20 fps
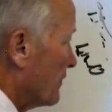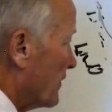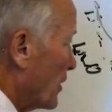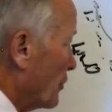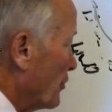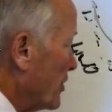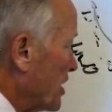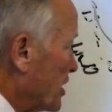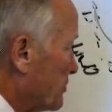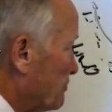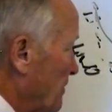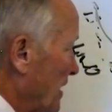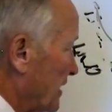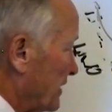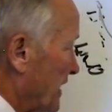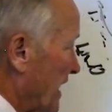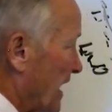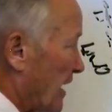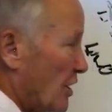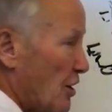then we
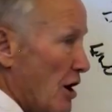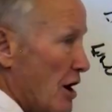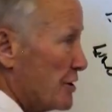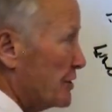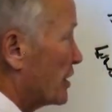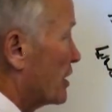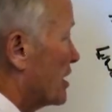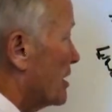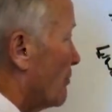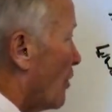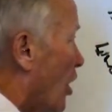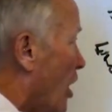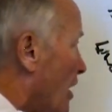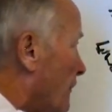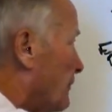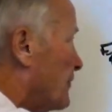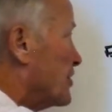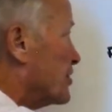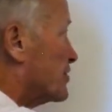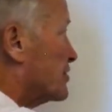expect that guard to come
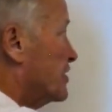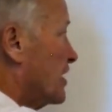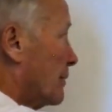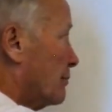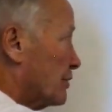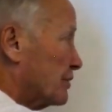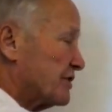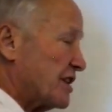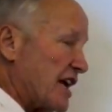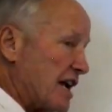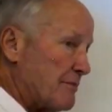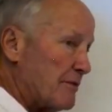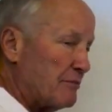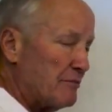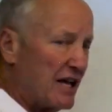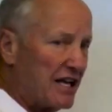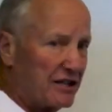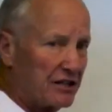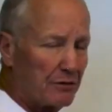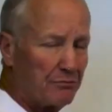off this double team and
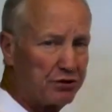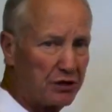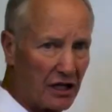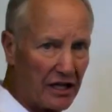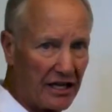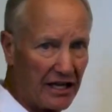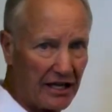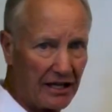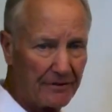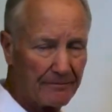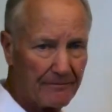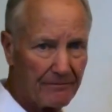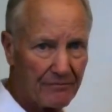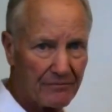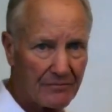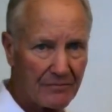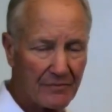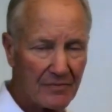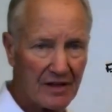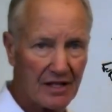make the play.
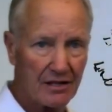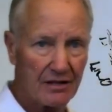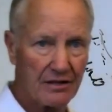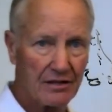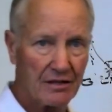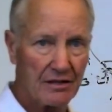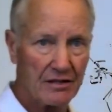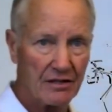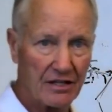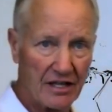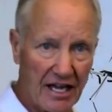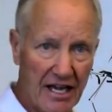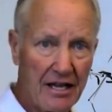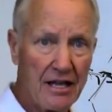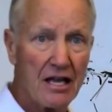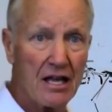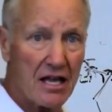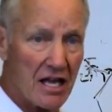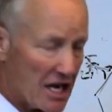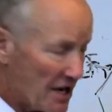
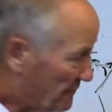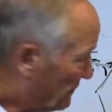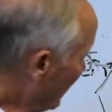Okay? If